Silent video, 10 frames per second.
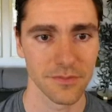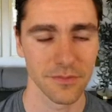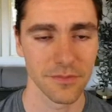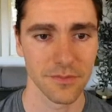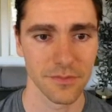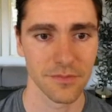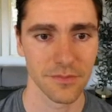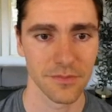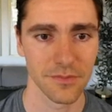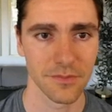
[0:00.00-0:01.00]

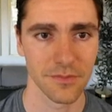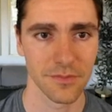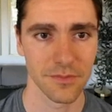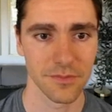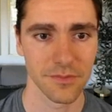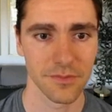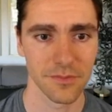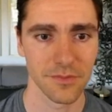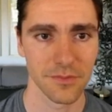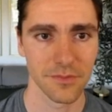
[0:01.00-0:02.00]

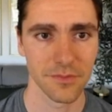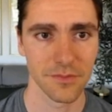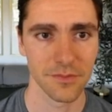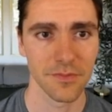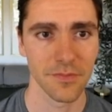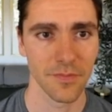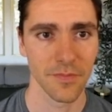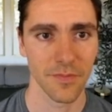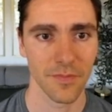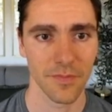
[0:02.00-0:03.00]

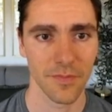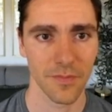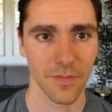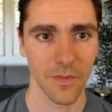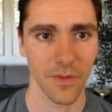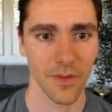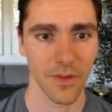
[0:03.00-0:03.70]
[no speech]